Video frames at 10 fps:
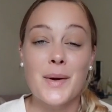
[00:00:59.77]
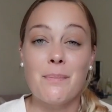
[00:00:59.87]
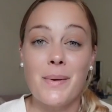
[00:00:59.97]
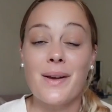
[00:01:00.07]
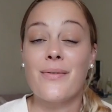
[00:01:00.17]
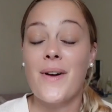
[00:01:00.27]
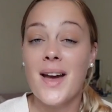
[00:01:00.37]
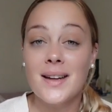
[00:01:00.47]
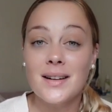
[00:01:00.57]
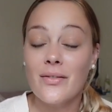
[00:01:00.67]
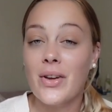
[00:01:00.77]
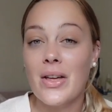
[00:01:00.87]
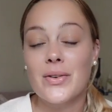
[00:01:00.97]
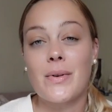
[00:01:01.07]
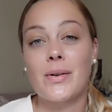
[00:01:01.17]
a big fan of
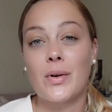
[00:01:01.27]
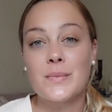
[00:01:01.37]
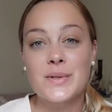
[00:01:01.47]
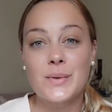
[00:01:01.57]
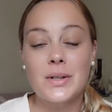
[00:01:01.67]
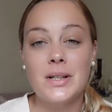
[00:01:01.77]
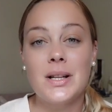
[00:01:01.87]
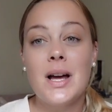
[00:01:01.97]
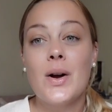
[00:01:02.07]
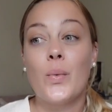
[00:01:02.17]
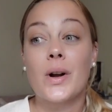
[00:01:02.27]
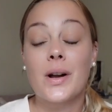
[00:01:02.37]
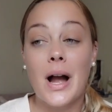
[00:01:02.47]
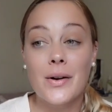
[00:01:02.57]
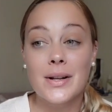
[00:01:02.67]
Gather Round Homeschool. We're
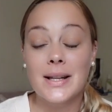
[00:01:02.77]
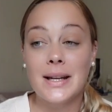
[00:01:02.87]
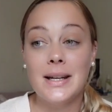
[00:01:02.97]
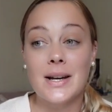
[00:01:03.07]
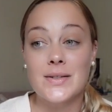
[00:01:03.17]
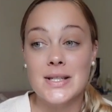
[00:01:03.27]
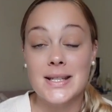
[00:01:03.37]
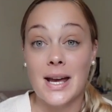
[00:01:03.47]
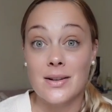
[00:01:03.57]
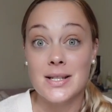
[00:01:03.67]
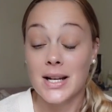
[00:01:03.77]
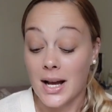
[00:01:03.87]
currently, I've just counted